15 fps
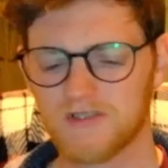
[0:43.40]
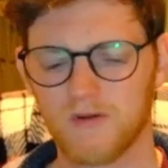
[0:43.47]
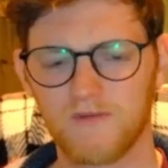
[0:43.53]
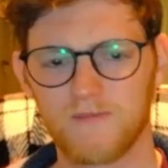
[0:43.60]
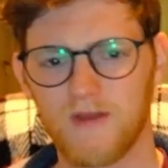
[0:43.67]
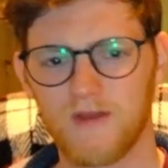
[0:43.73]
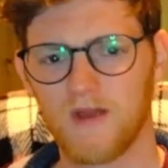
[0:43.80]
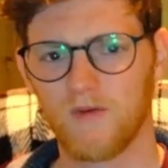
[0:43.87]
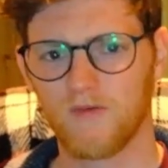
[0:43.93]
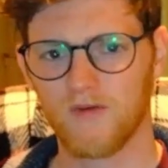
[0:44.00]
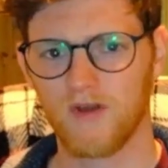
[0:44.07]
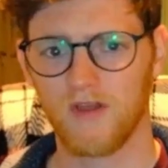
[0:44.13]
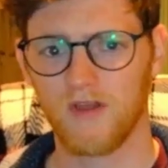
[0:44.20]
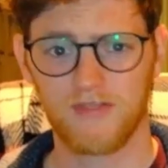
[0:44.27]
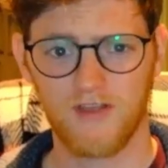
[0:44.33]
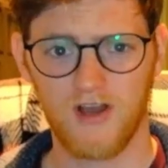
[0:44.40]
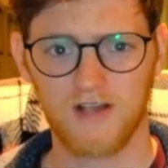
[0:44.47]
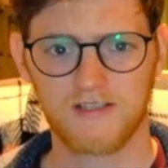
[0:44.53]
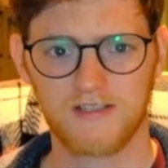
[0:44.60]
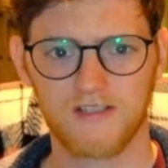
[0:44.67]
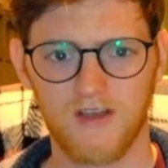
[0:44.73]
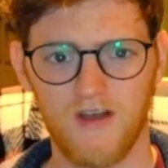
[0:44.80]
just sort of my overall
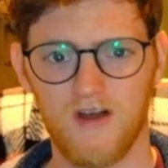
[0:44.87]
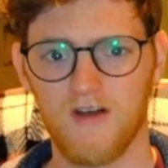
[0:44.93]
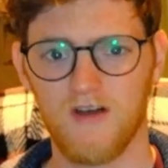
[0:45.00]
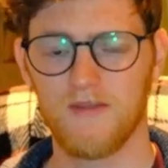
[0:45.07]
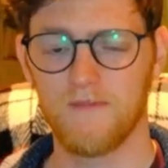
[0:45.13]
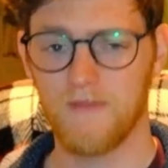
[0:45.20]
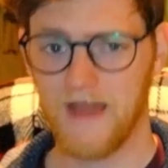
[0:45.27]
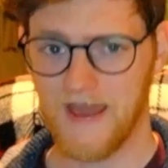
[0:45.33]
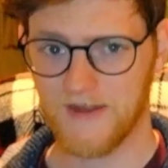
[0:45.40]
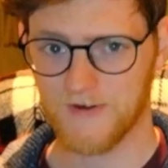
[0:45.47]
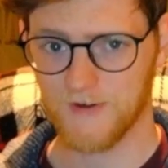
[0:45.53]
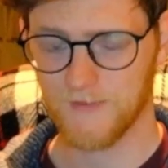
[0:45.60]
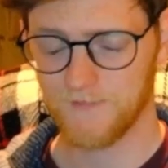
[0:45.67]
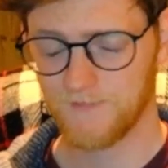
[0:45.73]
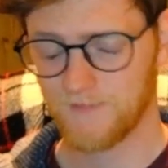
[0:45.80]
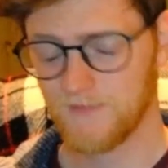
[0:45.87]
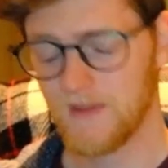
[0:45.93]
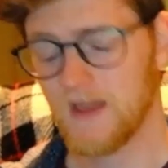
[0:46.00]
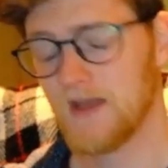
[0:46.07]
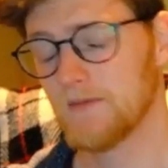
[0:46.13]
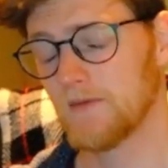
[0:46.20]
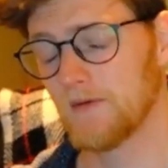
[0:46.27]
thoughts on the matter.
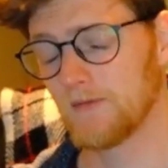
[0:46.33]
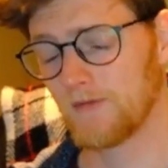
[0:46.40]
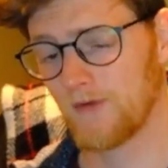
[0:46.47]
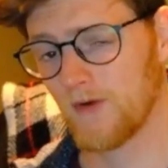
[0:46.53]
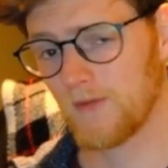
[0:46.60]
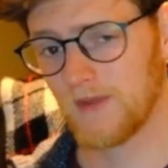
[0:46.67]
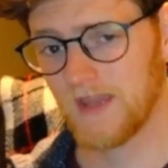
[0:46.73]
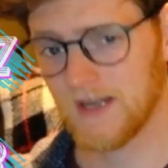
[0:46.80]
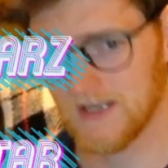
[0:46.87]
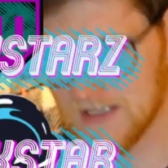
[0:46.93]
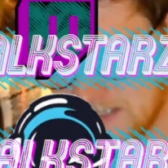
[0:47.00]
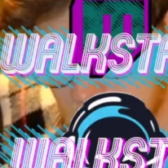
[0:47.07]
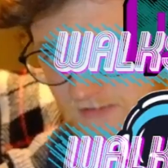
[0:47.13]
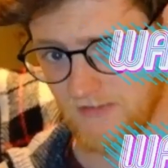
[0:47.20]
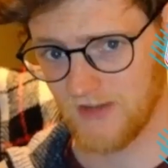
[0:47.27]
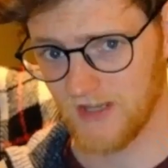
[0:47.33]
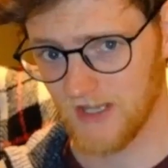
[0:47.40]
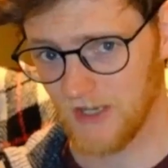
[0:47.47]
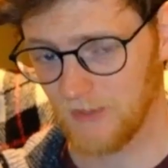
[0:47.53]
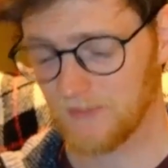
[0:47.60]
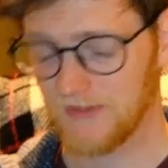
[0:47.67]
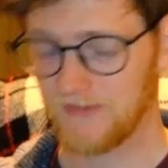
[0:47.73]
But before we get into the
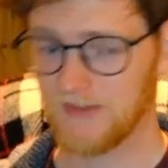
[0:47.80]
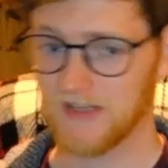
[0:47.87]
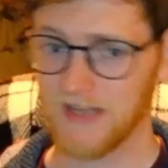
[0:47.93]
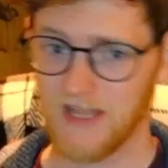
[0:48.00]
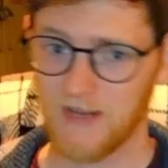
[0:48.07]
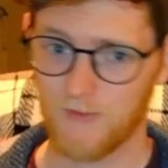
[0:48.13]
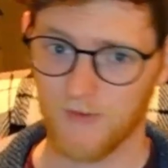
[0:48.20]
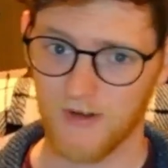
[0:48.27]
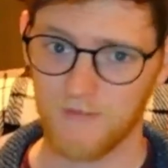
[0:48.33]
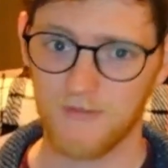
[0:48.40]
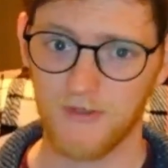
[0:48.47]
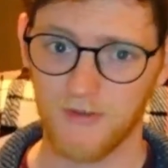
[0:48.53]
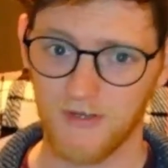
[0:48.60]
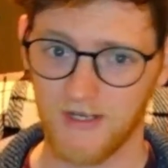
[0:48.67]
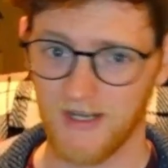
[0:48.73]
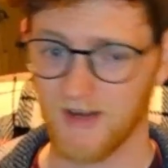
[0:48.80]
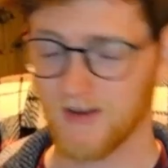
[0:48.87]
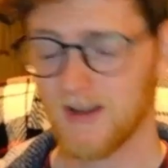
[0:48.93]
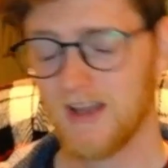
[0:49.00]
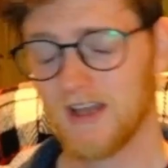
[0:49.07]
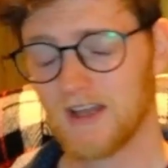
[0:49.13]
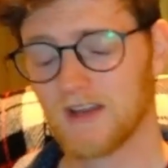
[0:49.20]
video, if you like what I'm doing
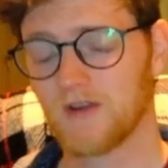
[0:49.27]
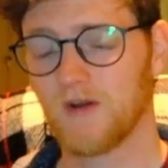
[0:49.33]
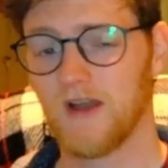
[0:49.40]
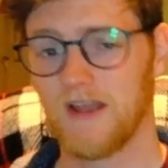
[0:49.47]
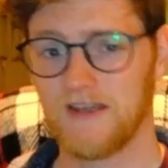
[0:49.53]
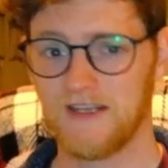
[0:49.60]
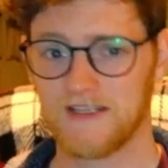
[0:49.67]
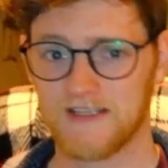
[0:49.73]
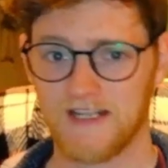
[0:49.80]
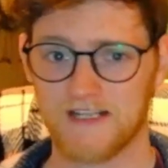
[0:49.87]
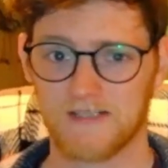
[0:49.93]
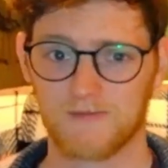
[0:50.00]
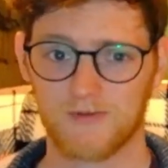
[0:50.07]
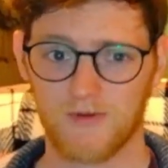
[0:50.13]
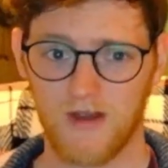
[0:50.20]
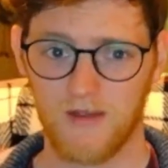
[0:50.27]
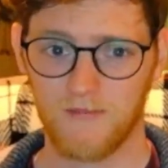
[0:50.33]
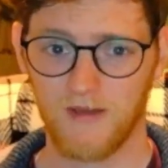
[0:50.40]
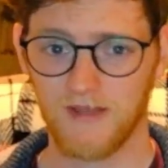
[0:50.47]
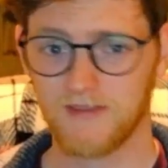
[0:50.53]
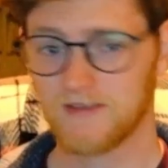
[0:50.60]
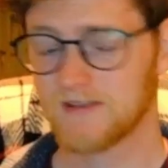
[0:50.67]
here, go ahead and hit that
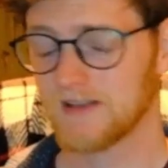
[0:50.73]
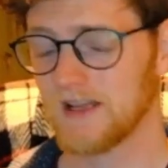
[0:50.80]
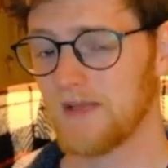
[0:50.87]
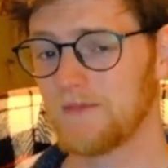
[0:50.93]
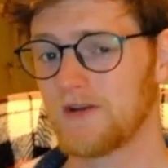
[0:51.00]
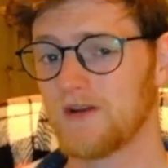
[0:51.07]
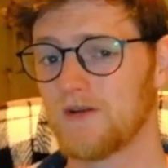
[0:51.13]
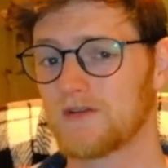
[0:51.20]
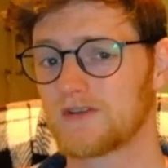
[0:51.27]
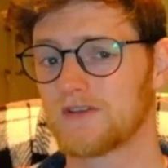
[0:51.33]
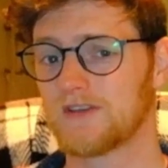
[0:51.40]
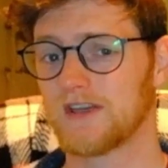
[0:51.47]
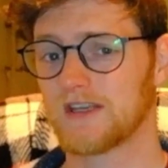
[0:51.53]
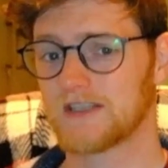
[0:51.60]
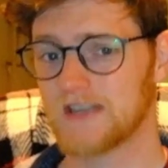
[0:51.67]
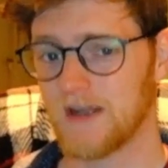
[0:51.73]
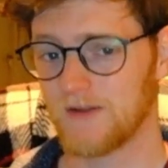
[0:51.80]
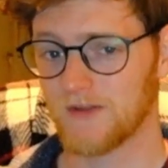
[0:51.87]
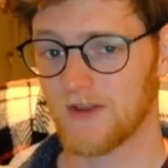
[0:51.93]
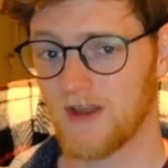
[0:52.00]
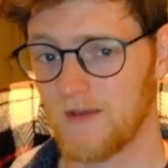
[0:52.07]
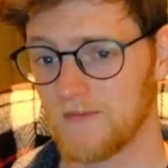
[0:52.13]
subscribe button. Let me know what you think
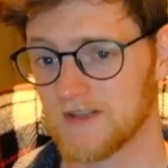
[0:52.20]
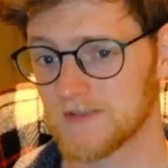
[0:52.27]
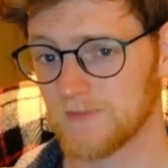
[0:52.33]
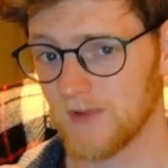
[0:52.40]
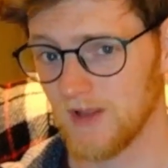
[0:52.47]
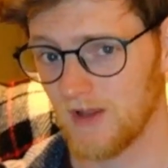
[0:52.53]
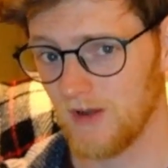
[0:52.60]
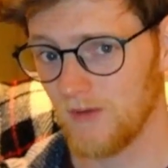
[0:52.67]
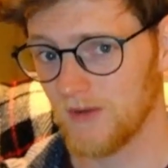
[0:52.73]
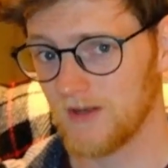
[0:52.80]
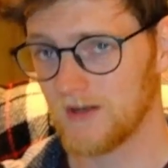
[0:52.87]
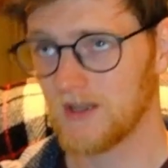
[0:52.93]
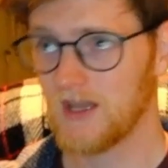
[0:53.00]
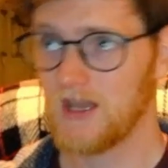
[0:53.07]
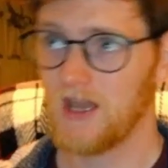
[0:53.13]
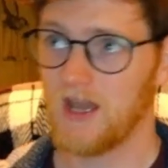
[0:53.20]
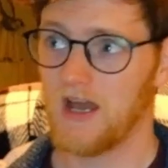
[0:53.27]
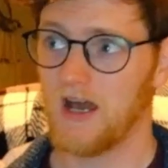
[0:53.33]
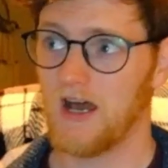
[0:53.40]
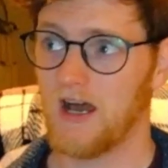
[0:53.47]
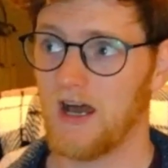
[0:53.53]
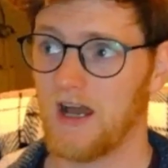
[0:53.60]
down in the comments below, and
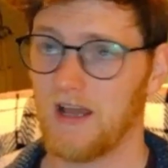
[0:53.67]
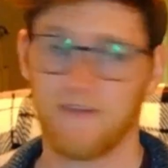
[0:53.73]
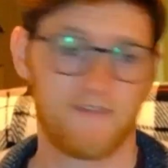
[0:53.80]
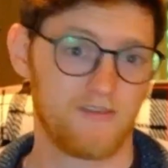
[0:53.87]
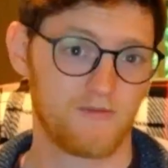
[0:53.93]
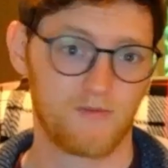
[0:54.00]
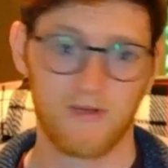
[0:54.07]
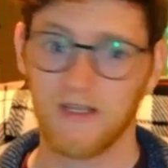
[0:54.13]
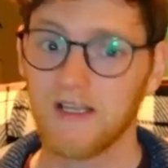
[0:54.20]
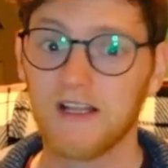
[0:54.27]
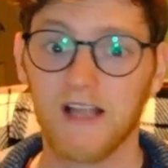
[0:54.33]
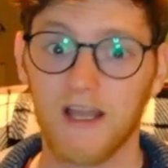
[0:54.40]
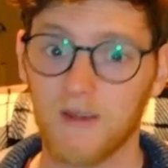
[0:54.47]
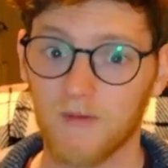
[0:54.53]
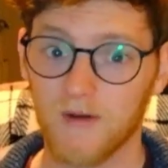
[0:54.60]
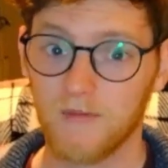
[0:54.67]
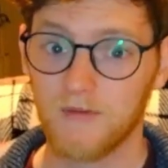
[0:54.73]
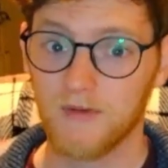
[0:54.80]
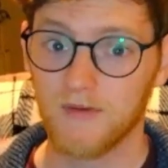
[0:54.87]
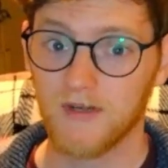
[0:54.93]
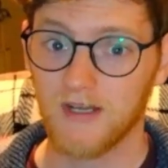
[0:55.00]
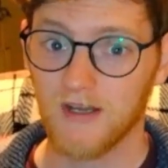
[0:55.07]
if you really like what
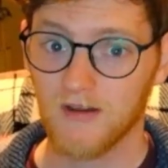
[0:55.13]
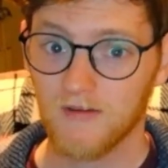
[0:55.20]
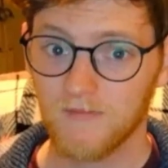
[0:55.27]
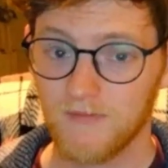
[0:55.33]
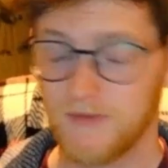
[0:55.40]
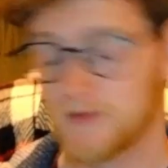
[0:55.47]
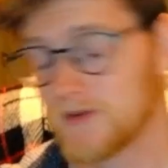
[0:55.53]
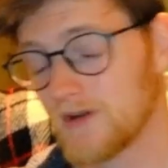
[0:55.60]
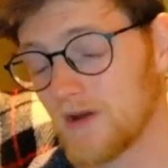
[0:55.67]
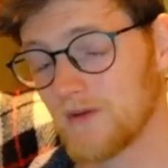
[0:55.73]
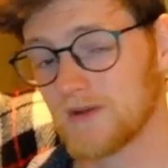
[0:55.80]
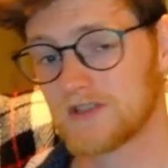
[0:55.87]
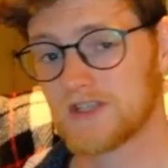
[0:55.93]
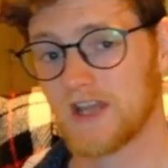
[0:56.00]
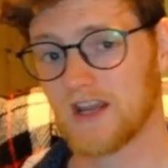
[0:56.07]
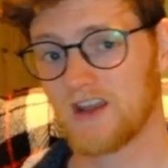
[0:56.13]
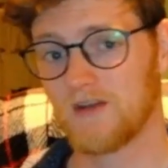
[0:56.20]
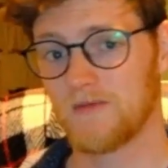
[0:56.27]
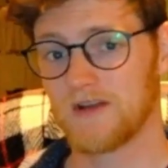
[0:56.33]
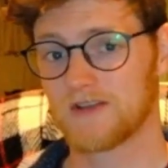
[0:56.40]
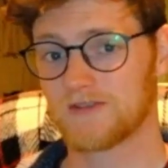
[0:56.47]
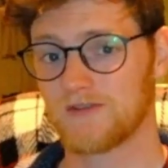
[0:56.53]
I'm doing here, you can always
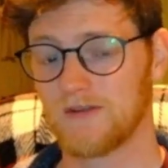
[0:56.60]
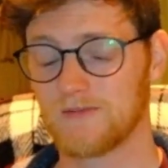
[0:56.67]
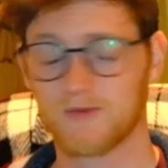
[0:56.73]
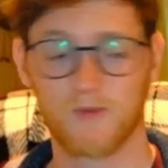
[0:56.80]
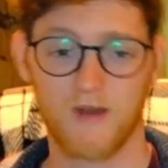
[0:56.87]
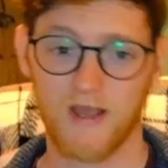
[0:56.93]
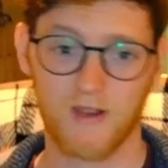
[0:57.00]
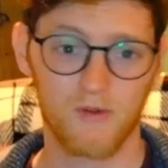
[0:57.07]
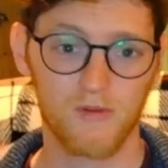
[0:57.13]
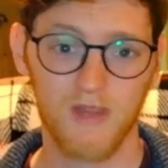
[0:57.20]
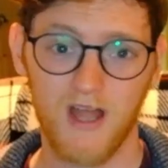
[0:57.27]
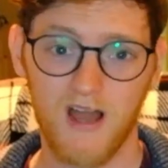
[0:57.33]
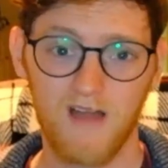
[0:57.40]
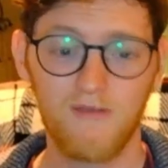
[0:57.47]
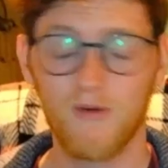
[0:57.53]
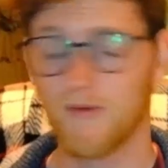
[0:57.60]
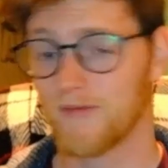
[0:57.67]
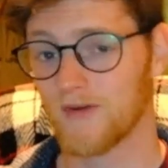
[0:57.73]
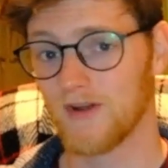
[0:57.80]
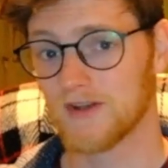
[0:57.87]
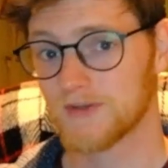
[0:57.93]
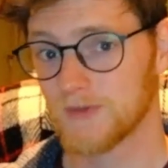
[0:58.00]
check out my streams when I go live
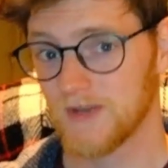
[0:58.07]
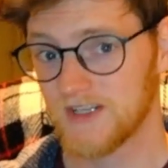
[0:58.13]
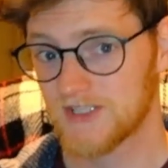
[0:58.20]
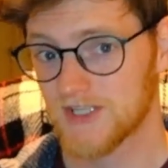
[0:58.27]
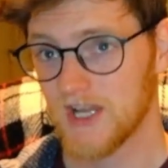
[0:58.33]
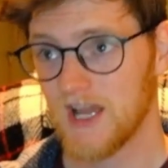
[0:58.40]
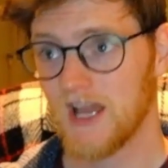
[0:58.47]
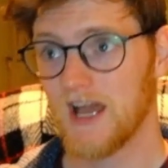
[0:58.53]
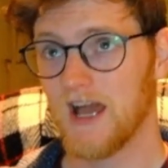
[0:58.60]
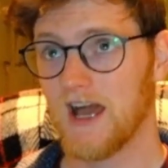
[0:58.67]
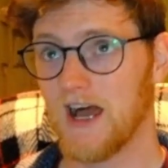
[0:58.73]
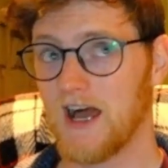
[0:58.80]
over on Twitch,